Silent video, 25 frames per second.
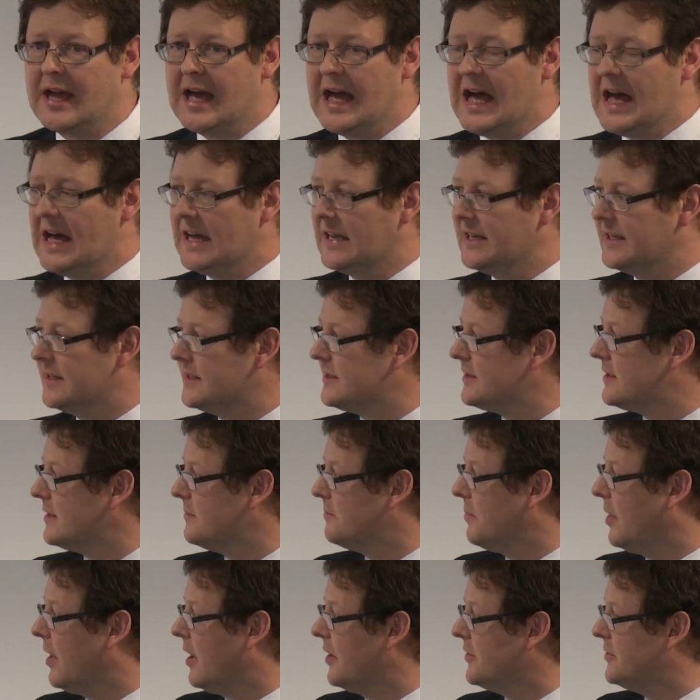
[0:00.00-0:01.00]
and
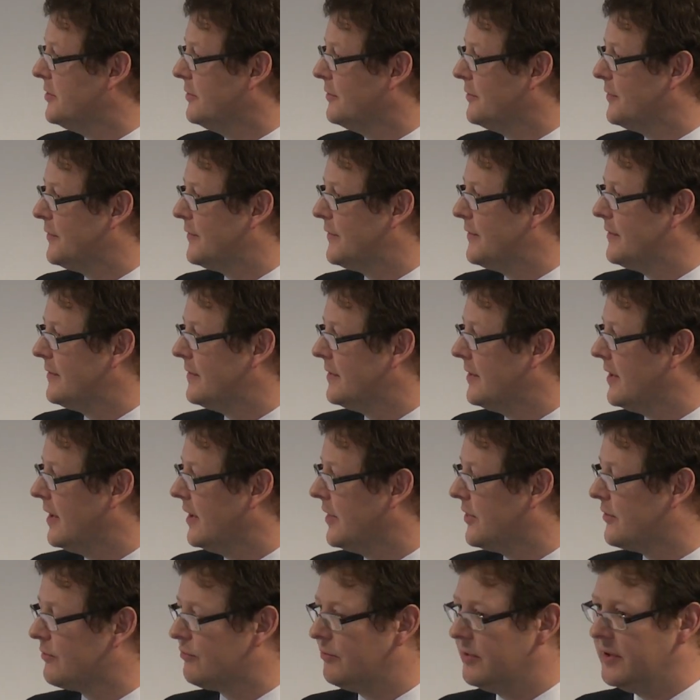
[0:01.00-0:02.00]
part of a
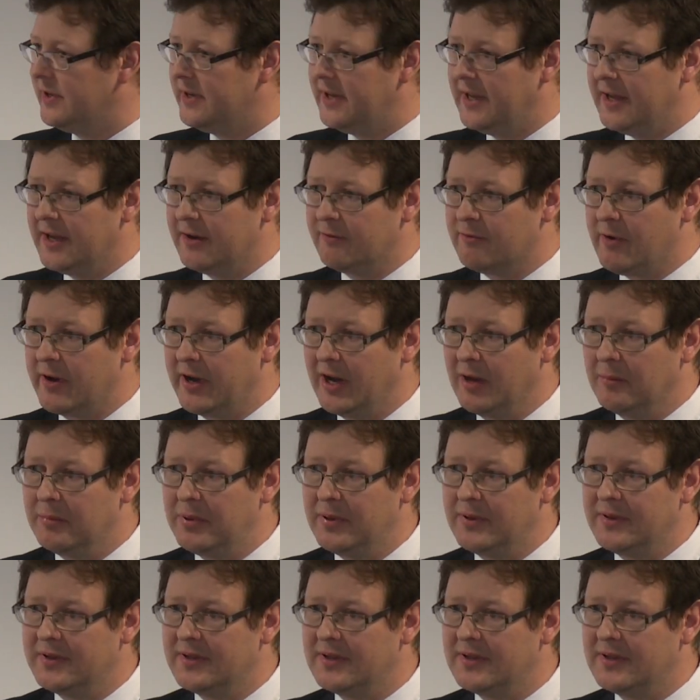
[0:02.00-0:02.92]
3-year run-up